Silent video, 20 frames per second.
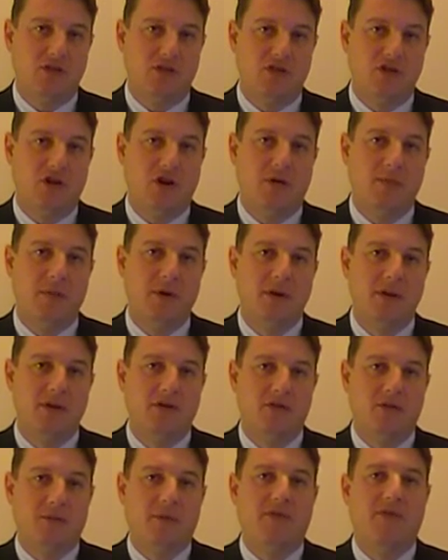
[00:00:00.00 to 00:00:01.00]
job
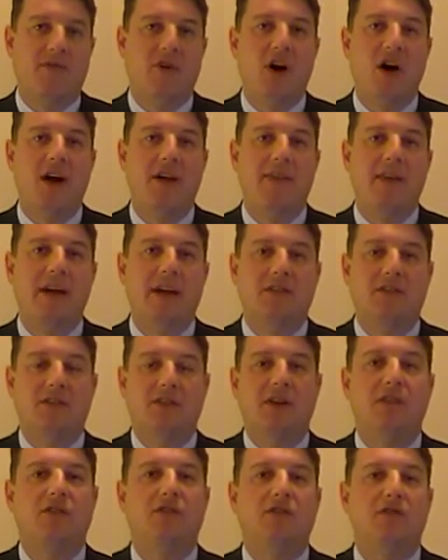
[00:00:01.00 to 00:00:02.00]
to provide that
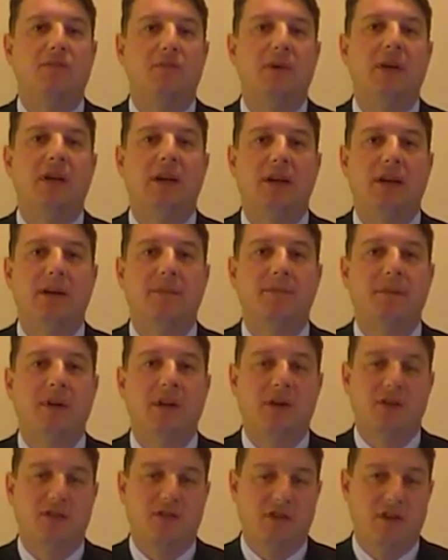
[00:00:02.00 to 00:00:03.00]
sense of meaning
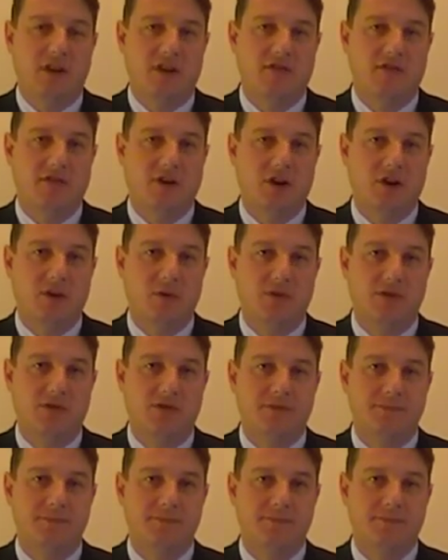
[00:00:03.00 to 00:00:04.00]
to their
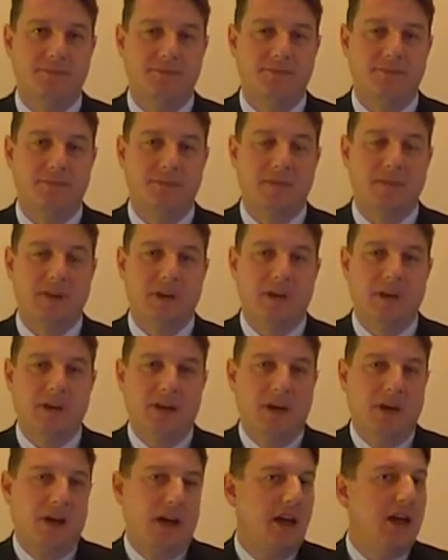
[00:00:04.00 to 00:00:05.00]
followers.
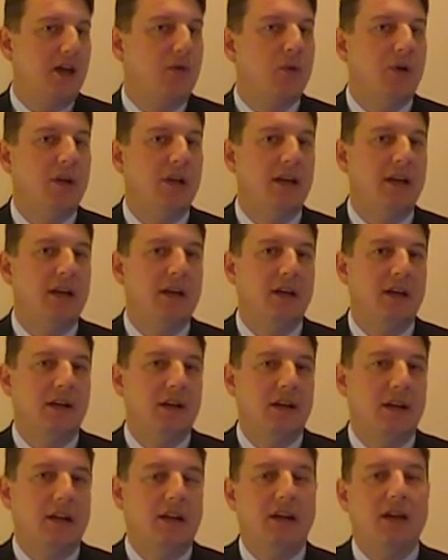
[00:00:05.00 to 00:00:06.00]
Equally,
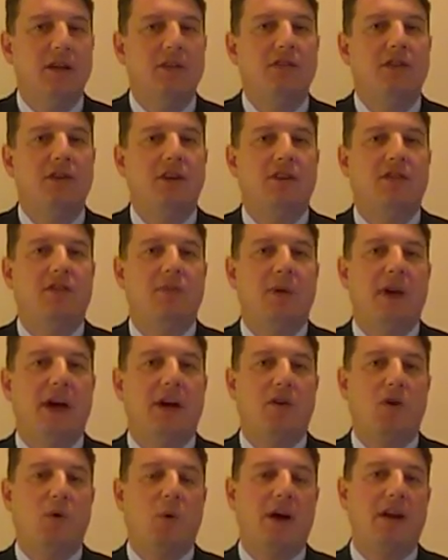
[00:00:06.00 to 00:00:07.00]
leaders need to be
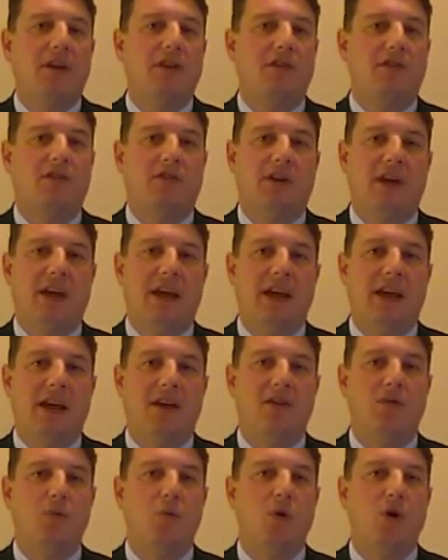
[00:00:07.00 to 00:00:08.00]
able to
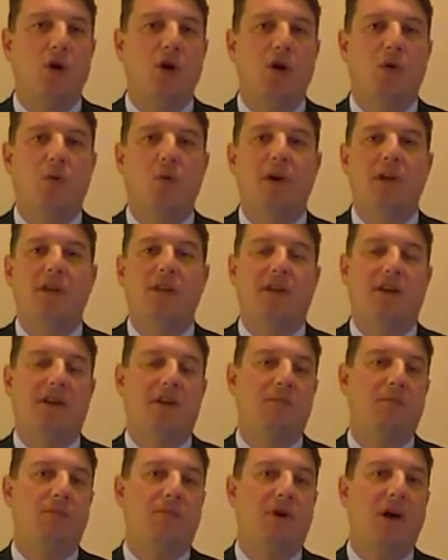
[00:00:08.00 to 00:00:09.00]
understand, work with, and
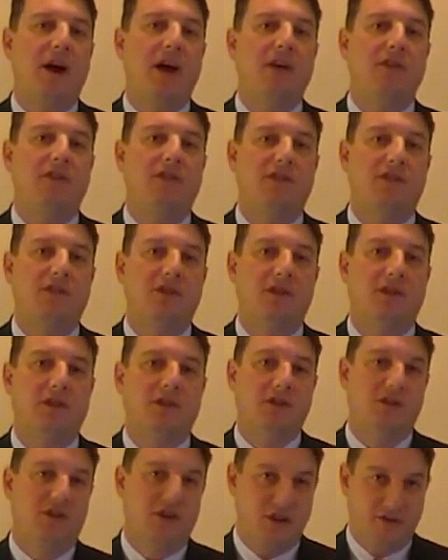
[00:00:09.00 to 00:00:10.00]
embrace
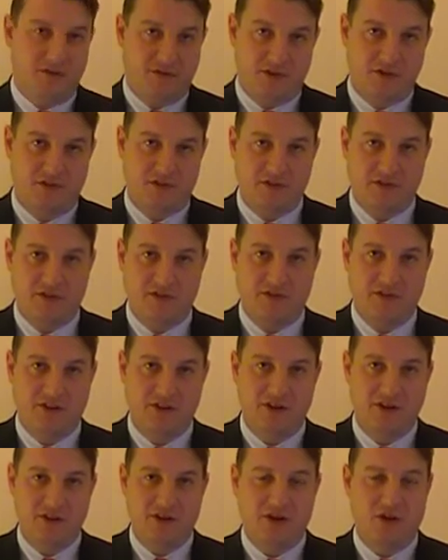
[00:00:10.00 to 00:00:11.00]
the differences
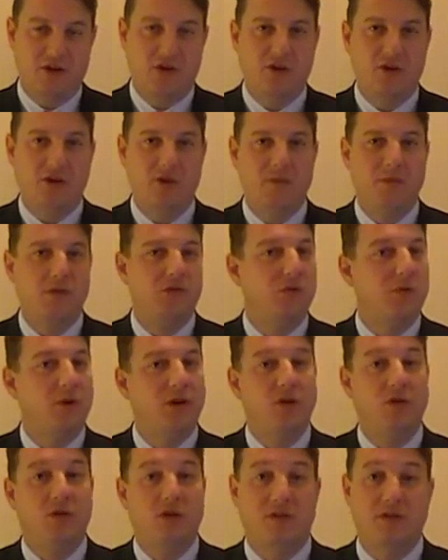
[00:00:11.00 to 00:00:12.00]
that occur
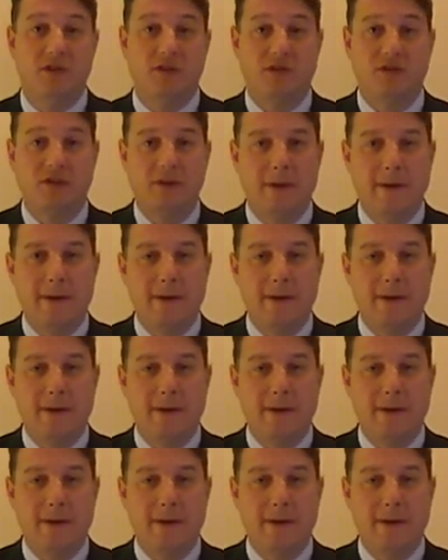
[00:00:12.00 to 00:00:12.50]
between all of us.